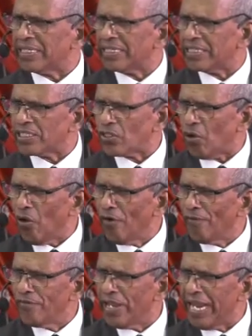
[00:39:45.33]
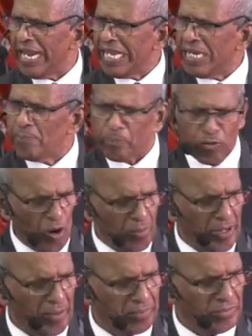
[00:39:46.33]
solve any
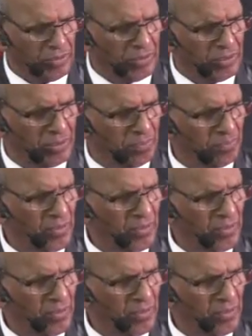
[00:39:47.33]
problems